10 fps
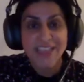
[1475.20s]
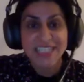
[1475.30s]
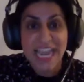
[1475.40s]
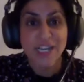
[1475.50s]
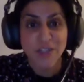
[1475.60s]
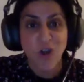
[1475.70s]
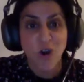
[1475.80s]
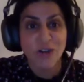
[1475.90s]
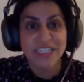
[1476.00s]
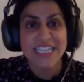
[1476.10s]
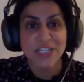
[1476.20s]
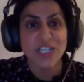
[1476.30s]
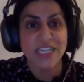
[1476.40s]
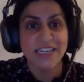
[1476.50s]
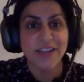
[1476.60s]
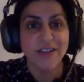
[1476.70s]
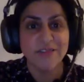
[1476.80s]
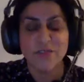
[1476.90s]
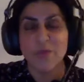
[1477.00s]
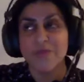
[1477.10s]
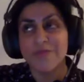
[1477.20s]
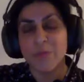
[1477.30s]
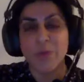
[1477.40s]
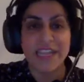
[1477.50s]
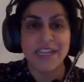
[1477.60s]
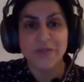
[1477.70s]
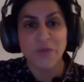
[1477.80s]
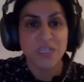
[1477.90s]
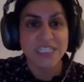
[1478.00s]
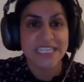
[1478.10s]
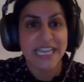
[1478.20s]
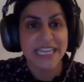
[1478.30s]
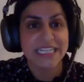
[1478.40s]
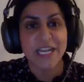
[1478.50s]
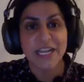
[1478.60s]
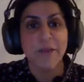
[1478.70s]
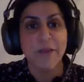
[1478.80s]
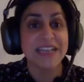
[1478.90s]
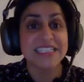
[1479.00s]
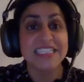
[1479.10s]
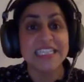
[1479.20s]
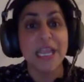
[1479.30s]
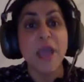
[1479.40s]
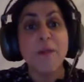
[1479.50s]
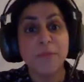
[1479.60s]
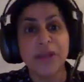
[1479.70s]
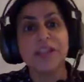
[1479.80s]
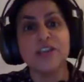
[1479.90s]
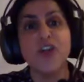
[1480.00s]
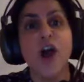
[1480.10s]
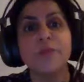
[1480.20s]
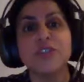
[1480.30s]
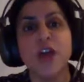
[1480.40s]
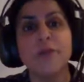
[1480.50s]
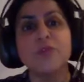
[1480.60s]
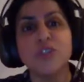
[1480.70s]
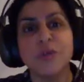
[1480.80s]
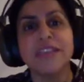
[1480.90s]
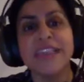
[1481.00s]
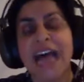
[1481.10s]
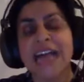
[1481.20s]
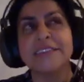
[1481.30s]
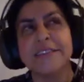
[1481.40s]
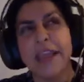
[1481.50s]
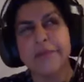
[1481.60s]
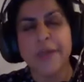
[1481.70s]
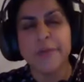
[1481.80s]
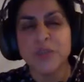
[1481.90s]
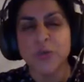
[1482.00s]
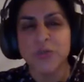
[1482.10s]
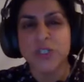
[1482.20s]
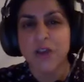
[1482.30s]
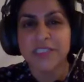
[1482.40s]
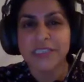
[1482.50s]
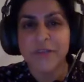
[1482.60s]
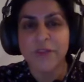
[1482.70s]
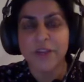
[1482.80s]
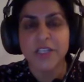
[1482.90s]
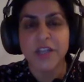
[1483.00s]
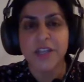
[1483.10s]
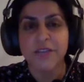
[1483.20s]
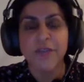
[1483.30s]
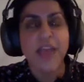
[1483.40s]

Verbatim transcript: stayed on, essentially in a sort of weird volunteer intern capacity. But you know, I was I was doing that. They, they, were sort of starting their first kind of